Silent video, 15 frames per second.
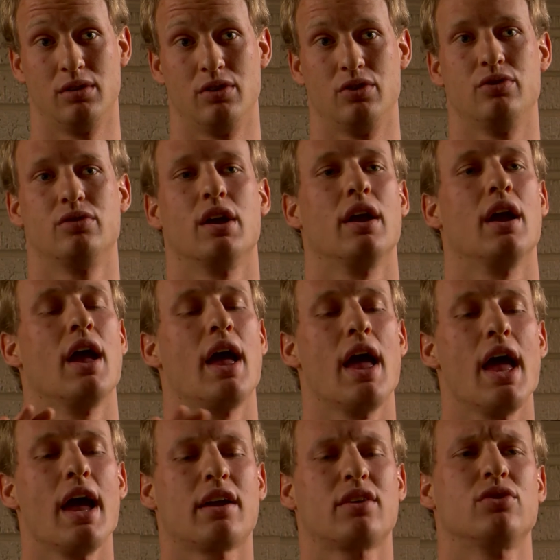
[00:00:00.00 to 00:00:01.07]
you say,
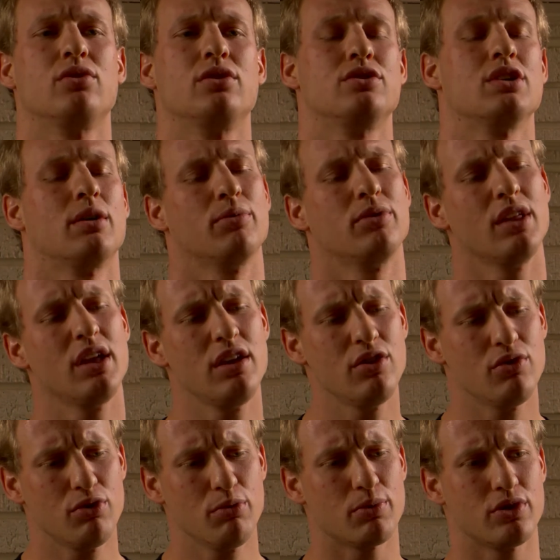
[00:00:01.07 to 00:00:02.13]
excellent job, thank
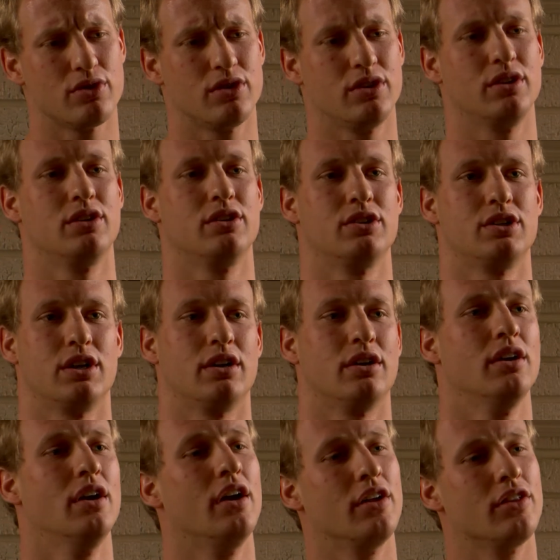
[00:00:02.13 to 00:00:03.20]
you for pushing in your
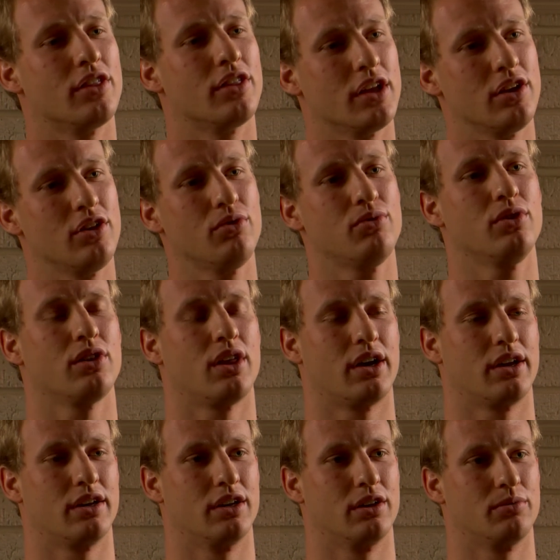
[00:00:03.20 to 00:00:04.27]
chair, thank you for
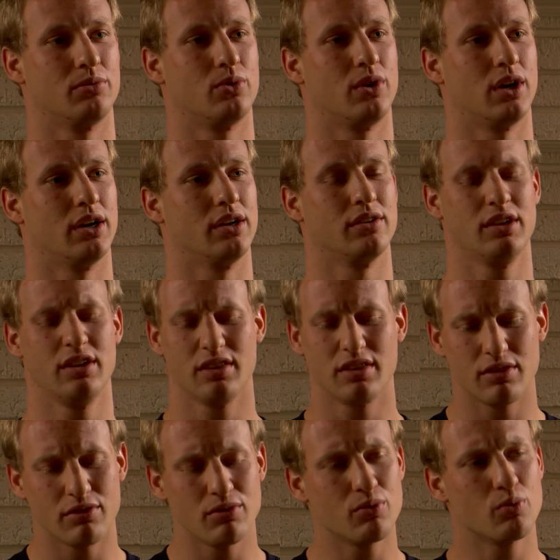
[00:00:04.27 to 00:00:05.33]
lining up quietly,
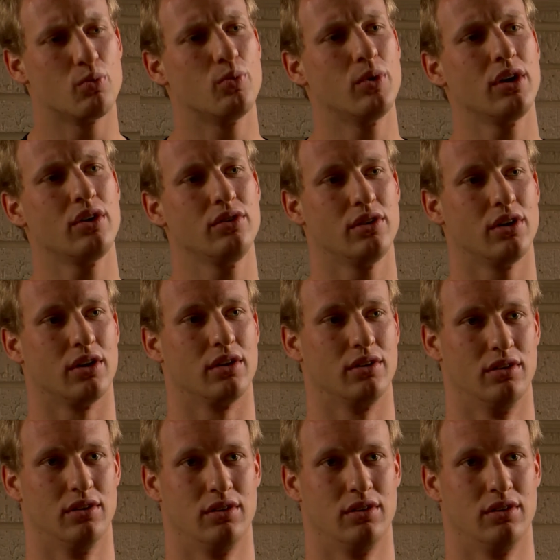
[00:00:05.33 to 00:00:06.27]
well done.